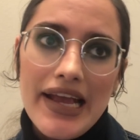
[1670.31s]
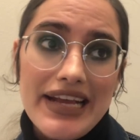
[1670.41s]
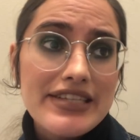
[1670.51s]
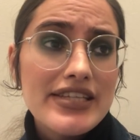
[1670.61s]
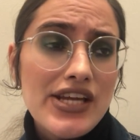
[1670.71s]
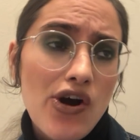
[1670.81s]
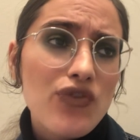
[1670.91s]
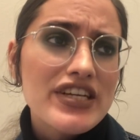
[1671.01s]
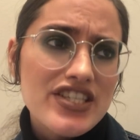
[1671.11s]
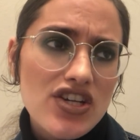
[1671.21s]
is the
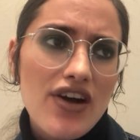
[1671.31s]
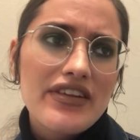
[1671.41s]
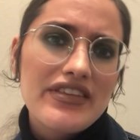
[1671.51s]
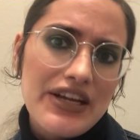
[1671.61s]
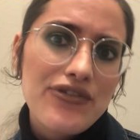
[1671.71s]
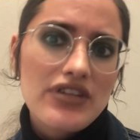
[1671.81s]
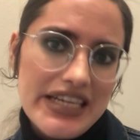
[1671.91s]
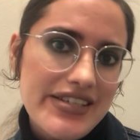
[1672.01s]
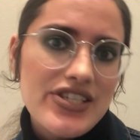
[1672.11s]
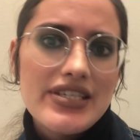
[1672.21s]
only song that they
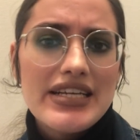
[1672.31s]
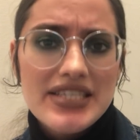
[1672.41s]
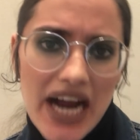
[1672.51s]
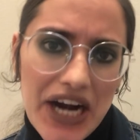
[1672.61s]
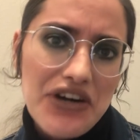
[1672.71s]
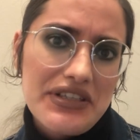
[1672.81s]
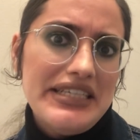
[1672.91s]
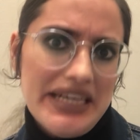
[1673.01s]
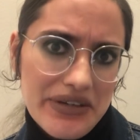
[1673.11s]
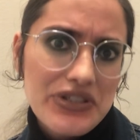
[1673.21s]
released entirely in
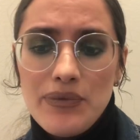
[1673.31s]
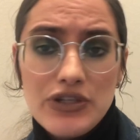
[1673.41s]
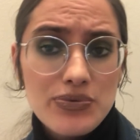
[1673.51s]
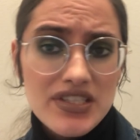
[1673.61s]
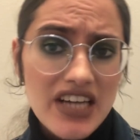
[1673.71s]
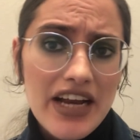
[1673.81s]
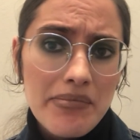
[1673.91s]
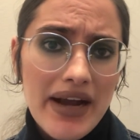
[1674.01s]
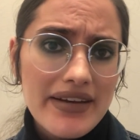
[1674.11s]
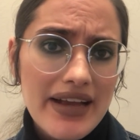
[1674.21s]
English, which was Dynamite.